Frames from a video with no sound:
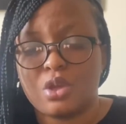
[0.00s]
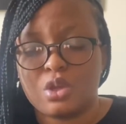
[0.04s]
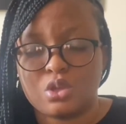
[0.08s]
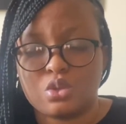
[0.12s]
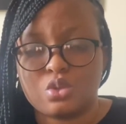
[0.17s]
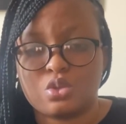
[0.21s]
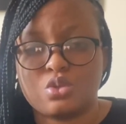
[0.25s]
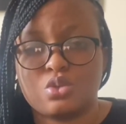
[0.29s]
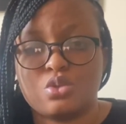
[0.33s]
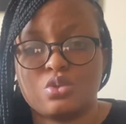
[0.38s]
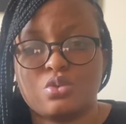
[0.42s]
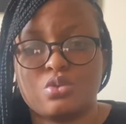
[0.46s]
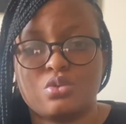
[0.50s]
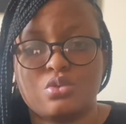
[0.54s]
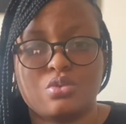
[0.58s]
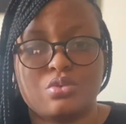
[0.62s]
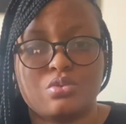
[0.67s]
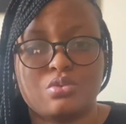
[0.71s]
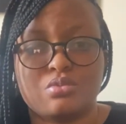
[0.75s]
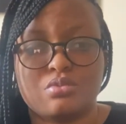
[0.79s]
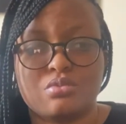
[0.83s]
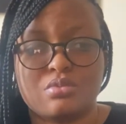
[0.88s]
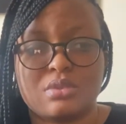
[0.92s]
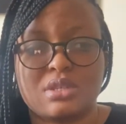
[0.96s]
to
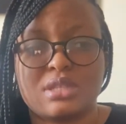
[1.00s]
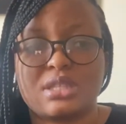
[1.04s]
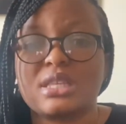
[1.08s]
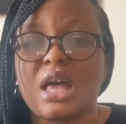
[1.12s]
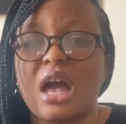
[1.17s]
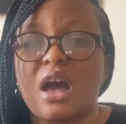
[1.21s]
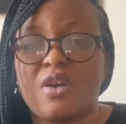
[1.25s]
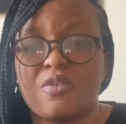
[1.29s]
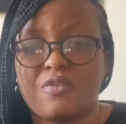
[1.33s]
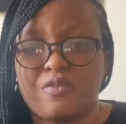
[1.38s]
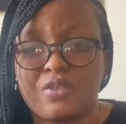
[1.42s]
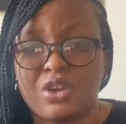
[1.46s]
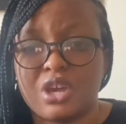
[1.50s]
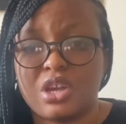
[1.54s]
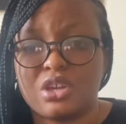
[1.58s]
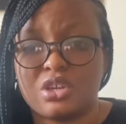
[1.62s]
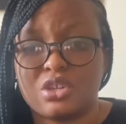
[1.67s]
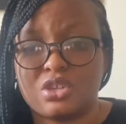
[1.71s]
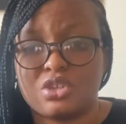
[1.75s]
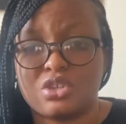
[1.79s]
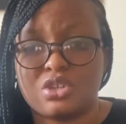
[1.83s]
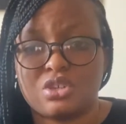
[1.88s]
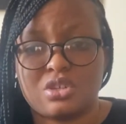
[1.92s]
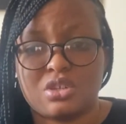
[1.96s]

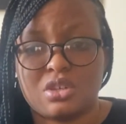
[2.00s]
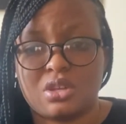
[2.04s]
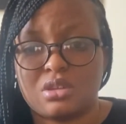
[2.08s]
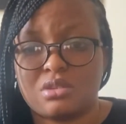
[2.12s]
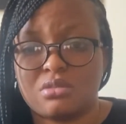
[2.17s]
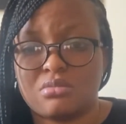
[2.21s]
salvage